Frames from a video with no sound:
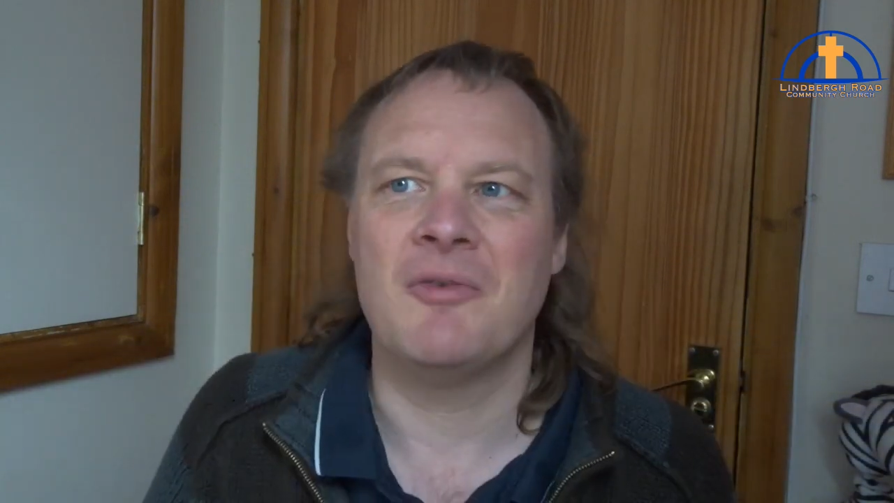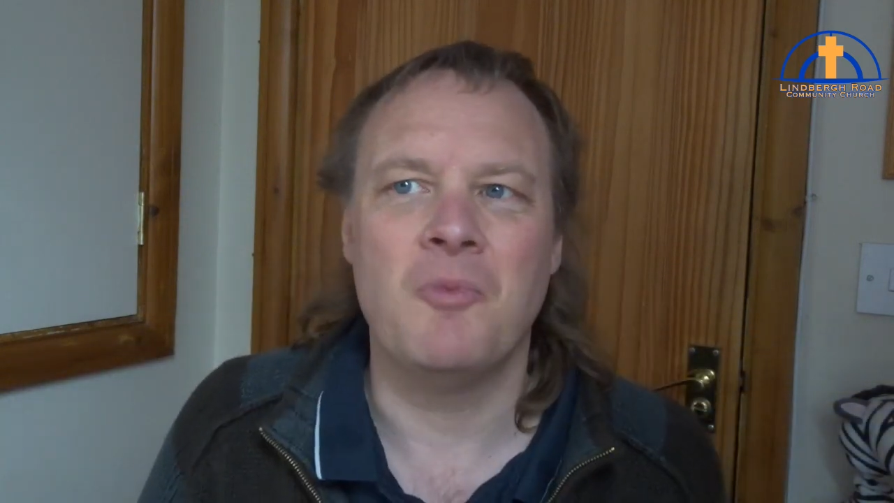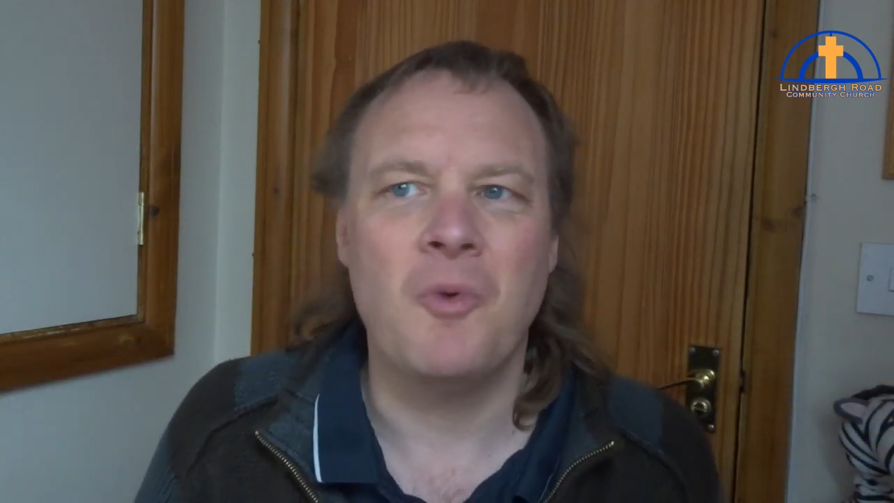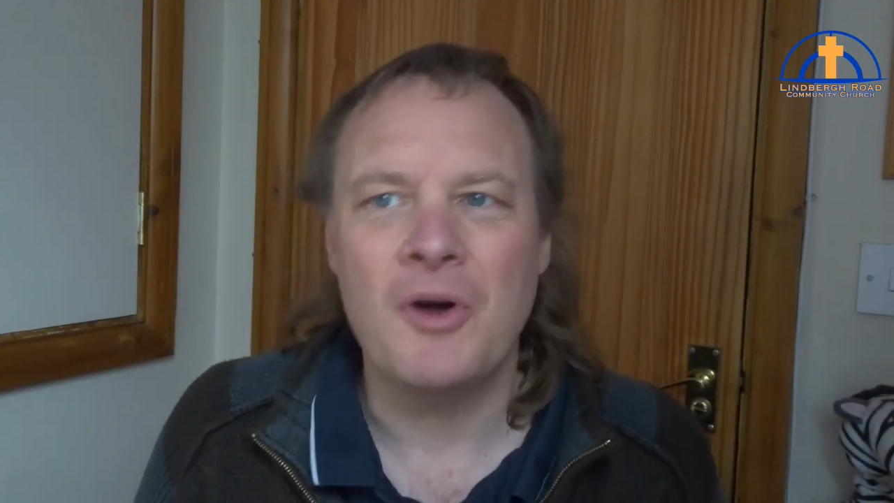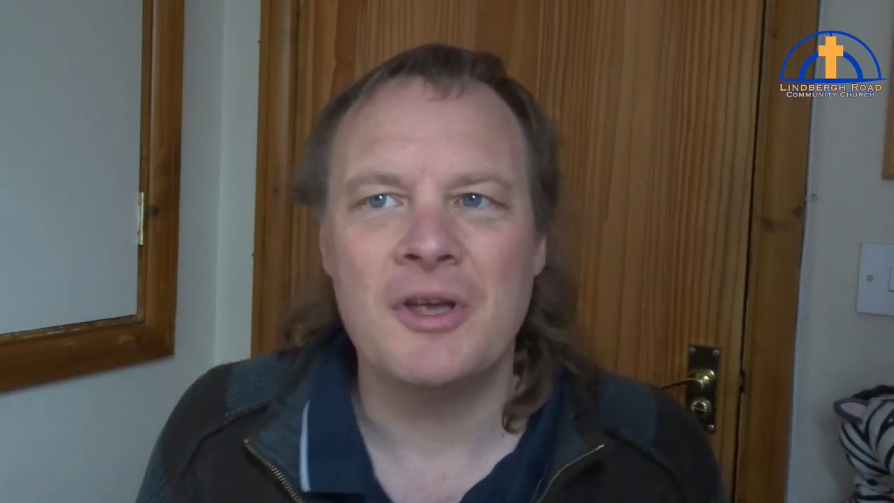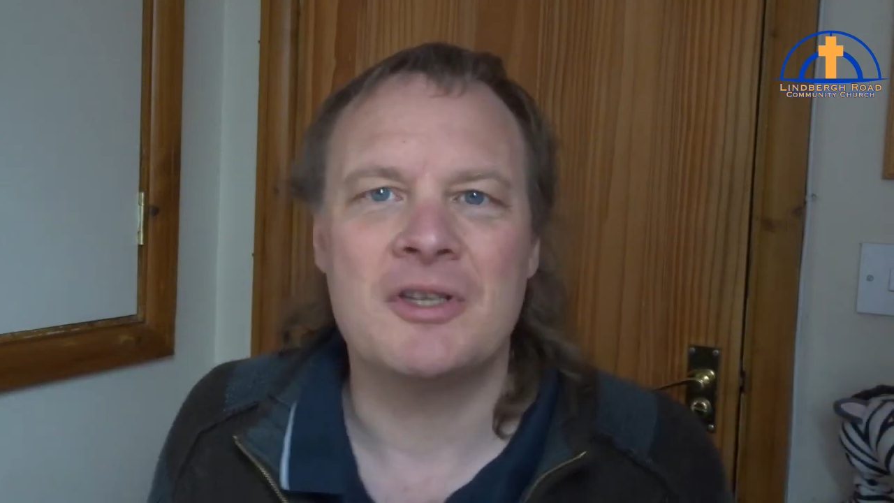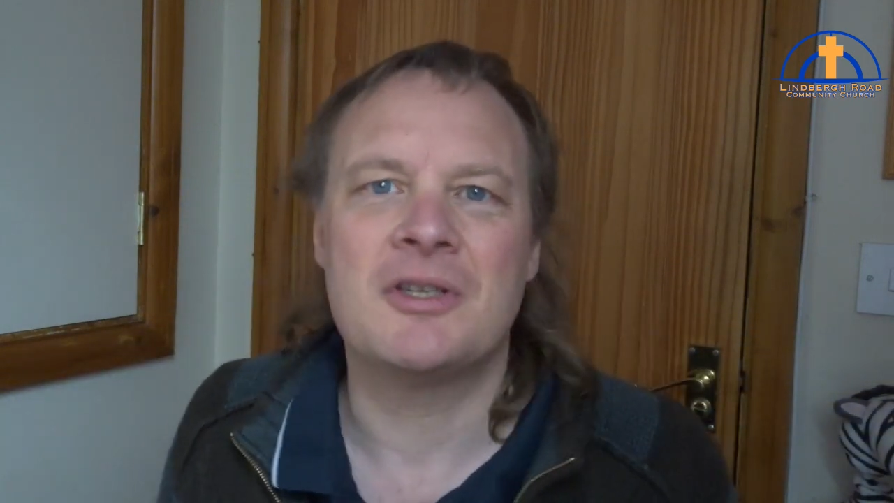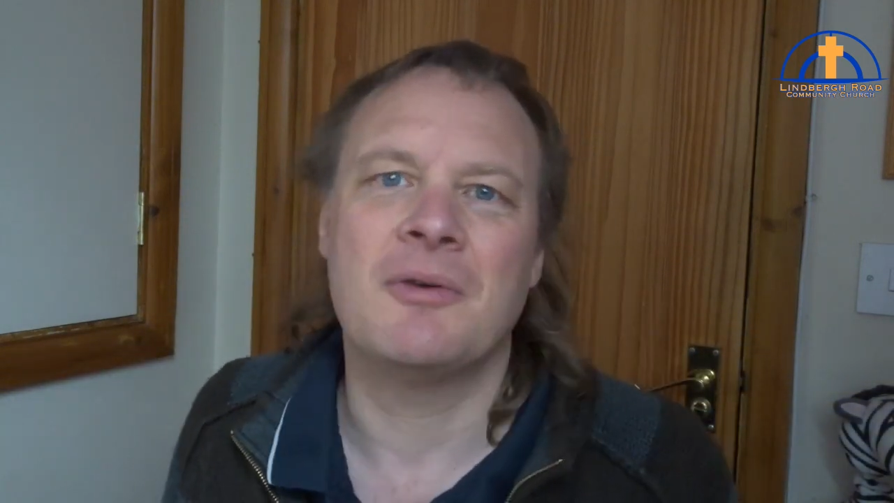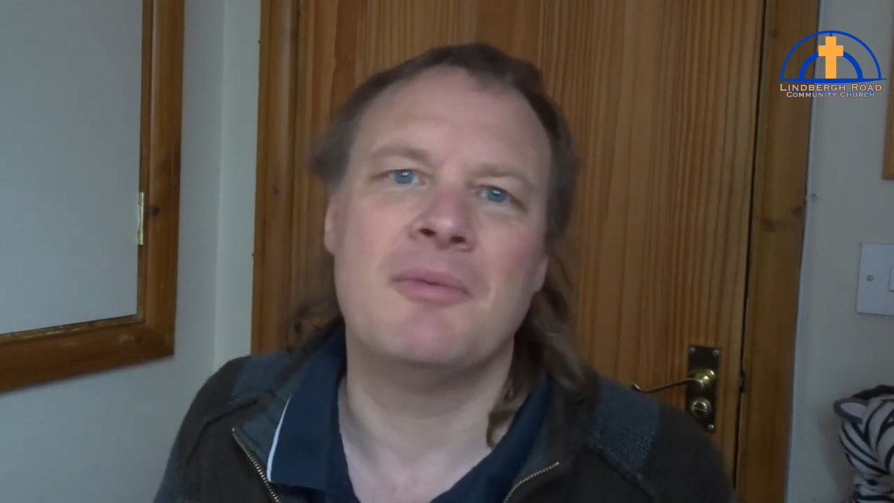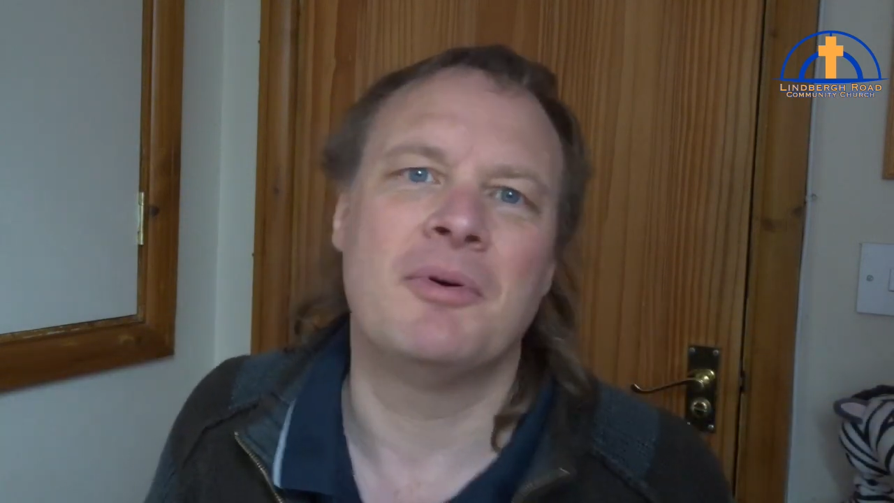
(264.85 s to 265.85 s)
and why it's
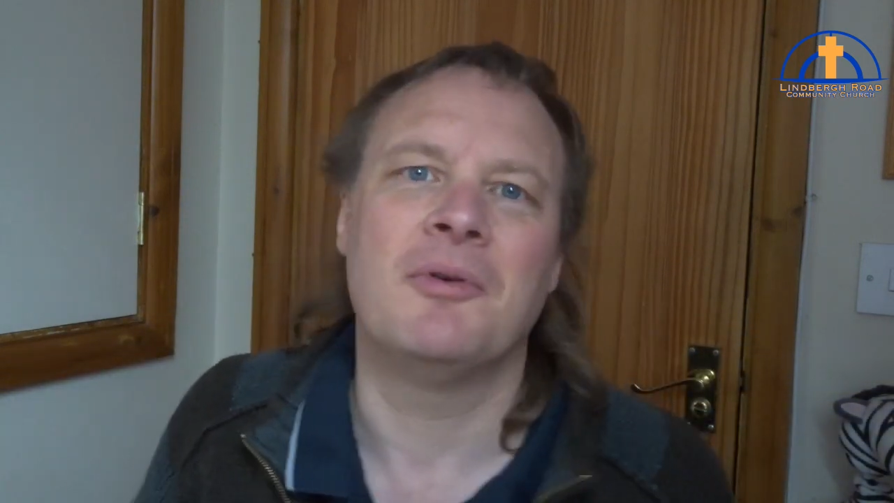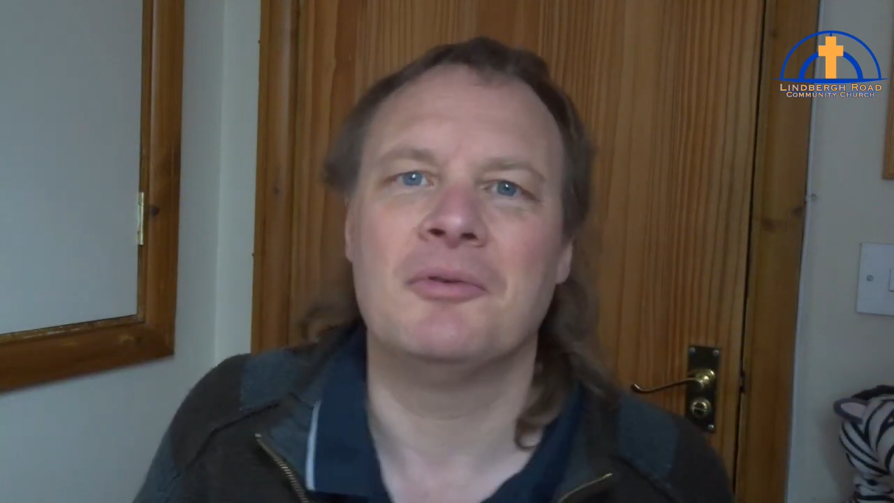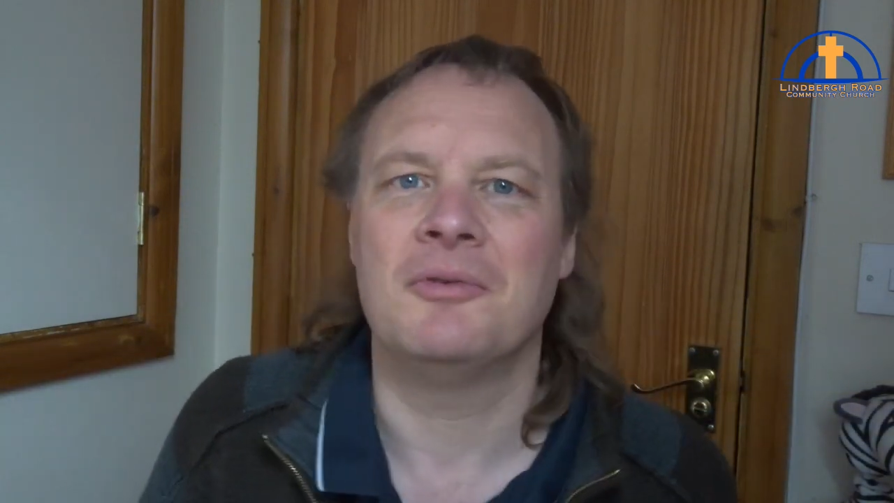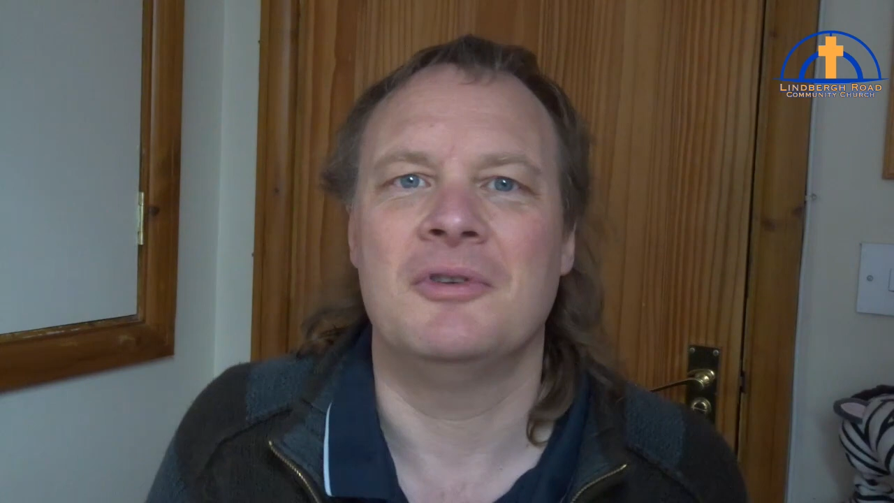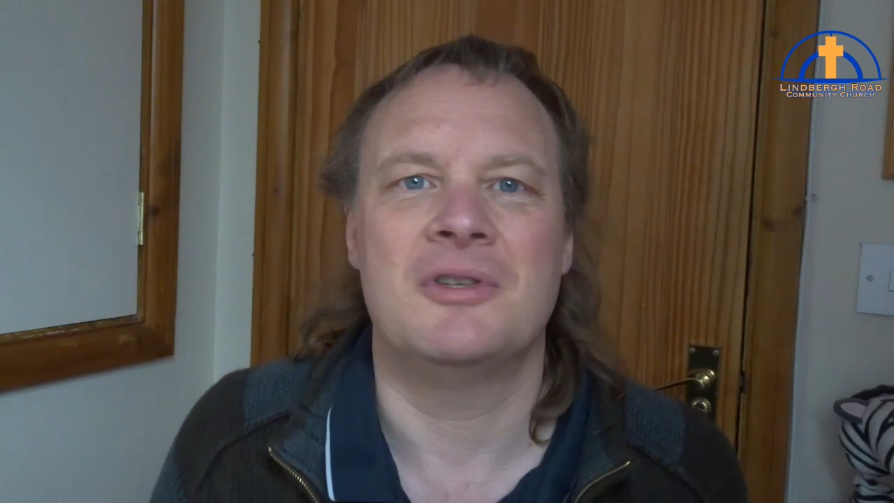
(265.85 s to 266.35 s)
so important